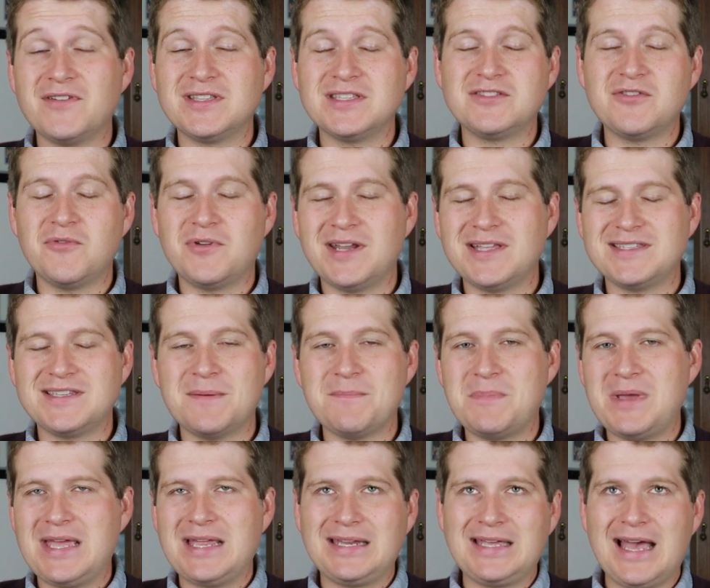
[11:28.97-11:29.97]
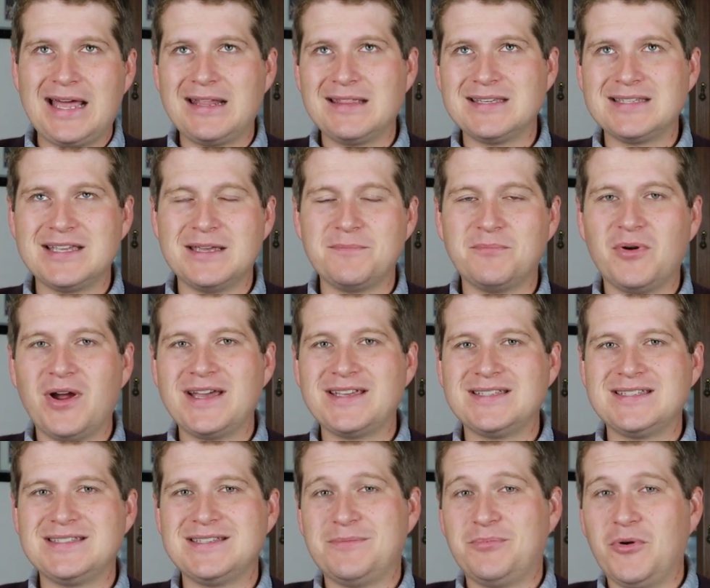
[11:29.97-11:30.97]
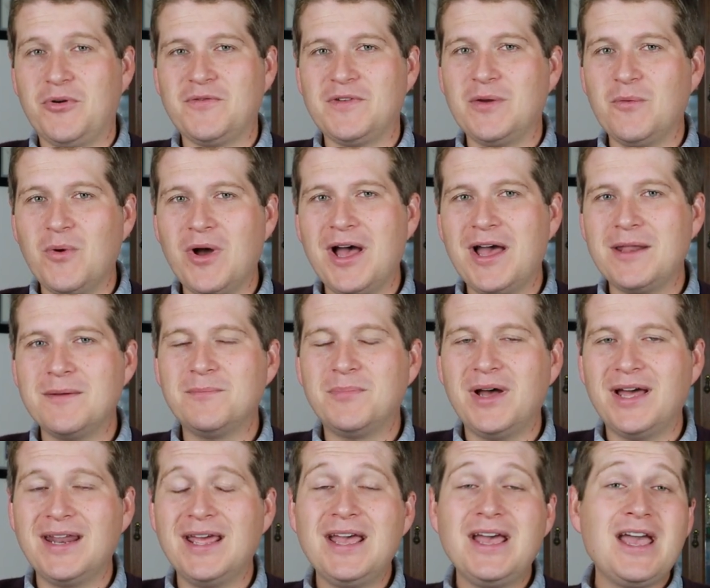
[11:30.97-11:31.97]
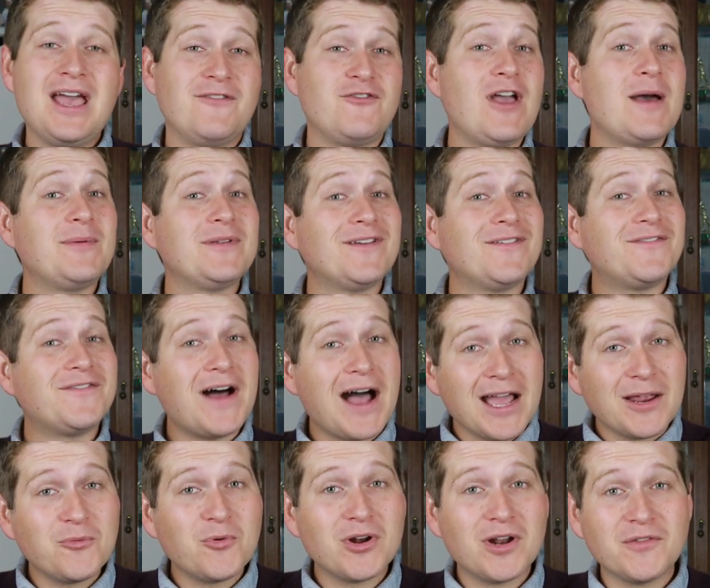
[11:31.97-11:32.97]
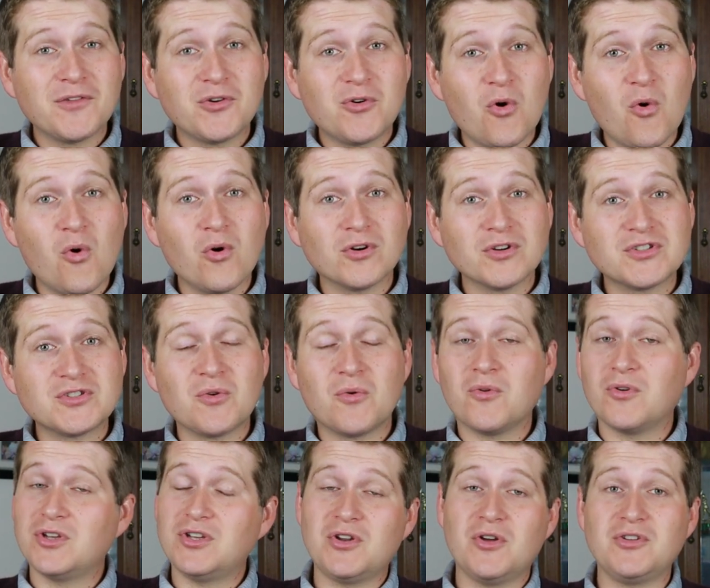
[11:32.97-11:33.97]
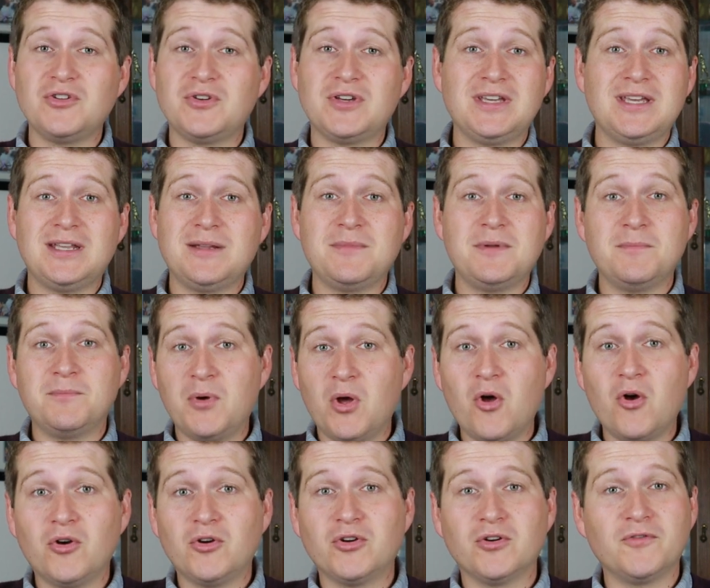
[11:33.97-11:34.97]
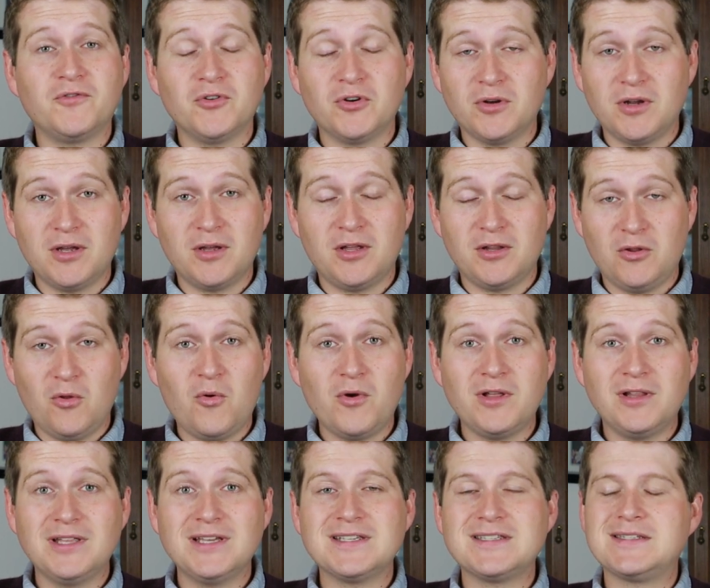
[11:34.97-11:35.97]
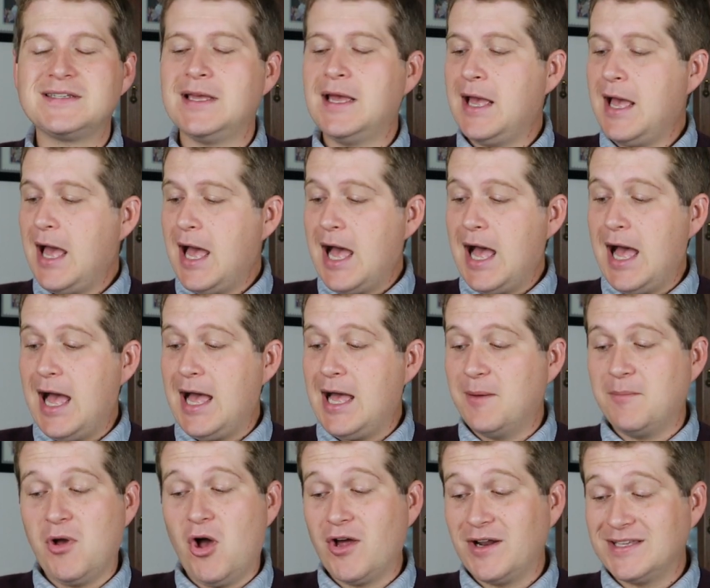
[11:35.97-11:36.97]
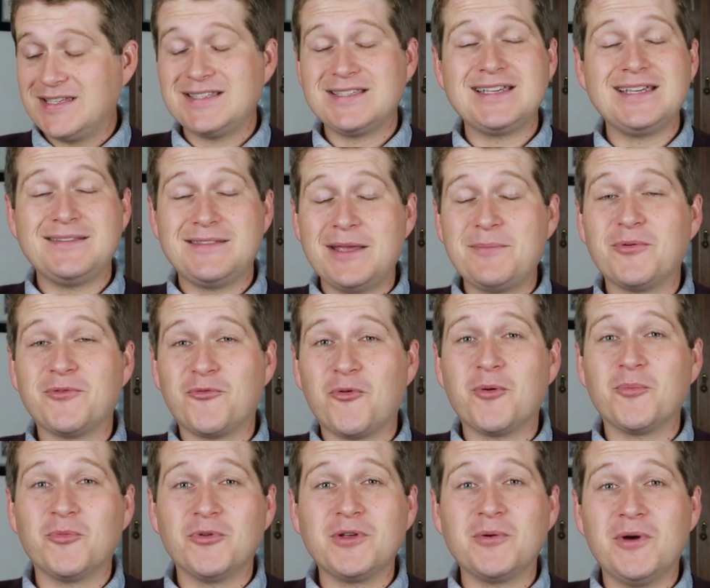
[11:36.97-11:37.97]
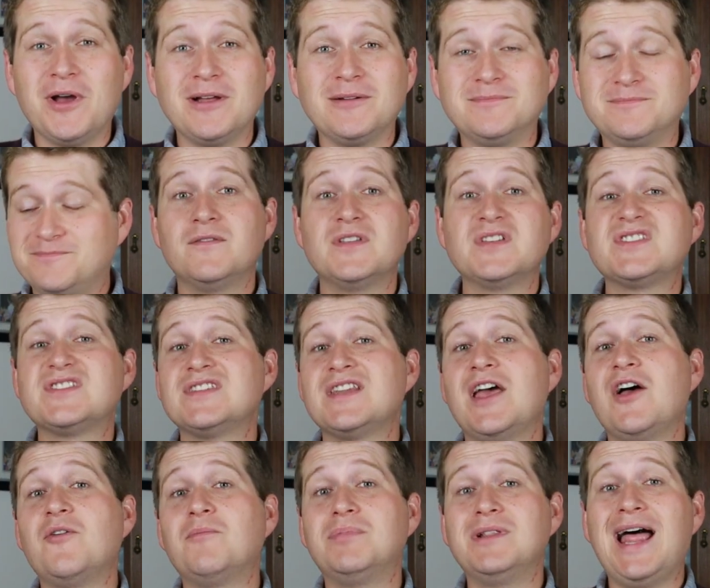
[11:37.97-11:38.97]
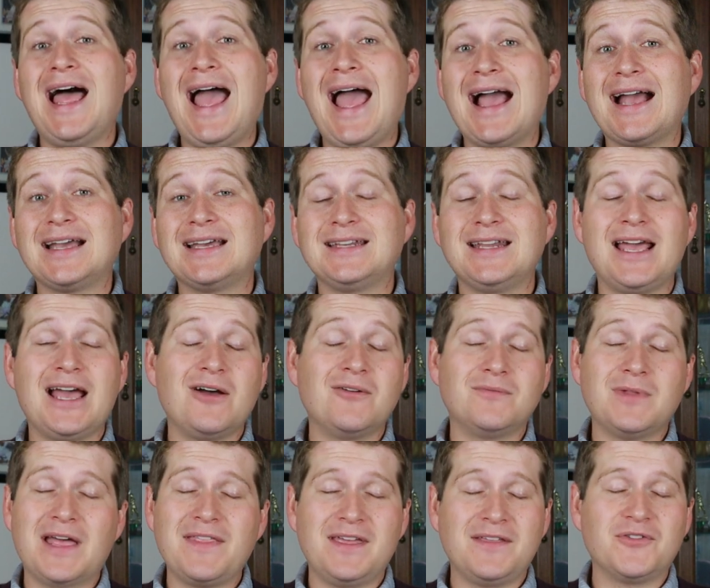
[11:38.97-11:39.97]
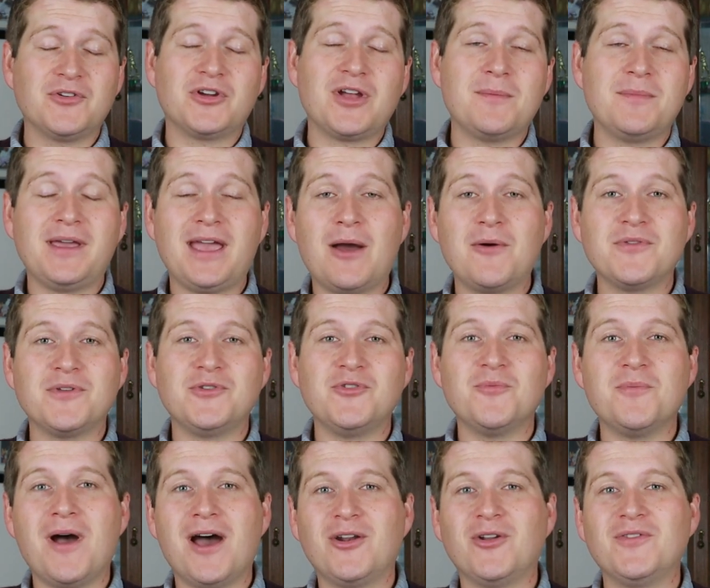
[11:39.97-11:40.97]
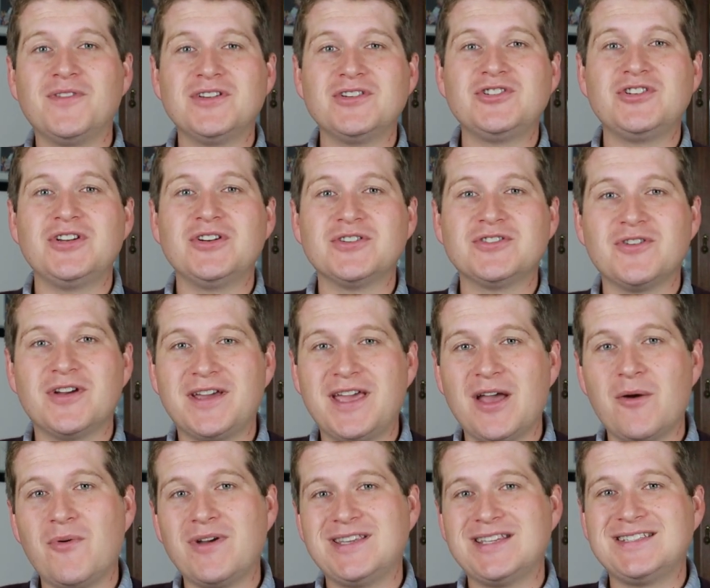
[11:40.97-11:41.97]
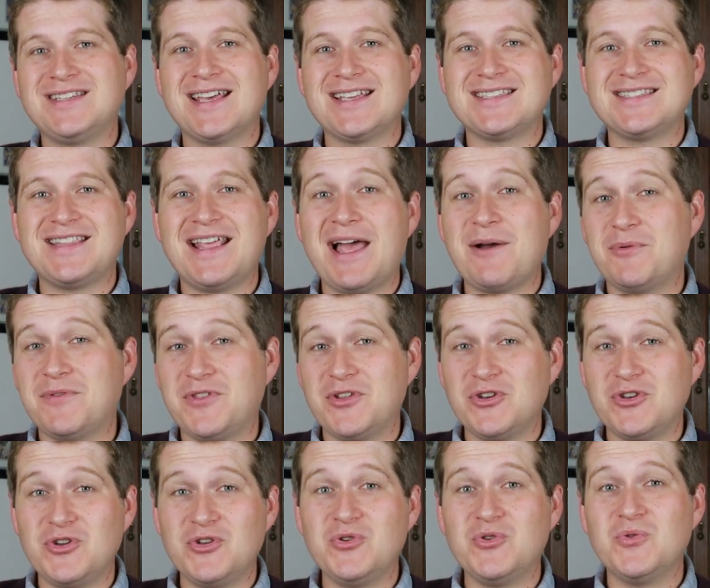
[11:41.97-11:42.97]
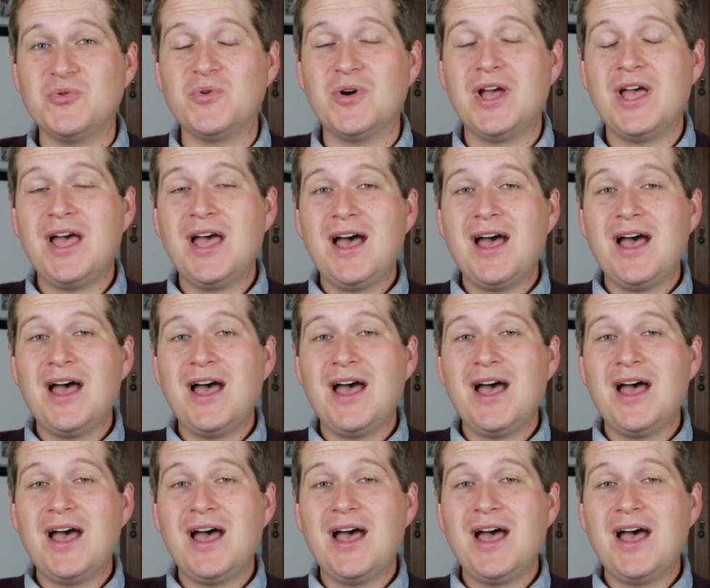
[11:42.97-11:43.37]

so it ends up being kind of the same price as a Pro V1. But if you happen to find one on the course, or you know, you can get them in bulk, or if you're a loyalist, honestly, they perform really well. The Snell Black. Now, I think they're coming out with a new model this year, so I can't wait to test that with the new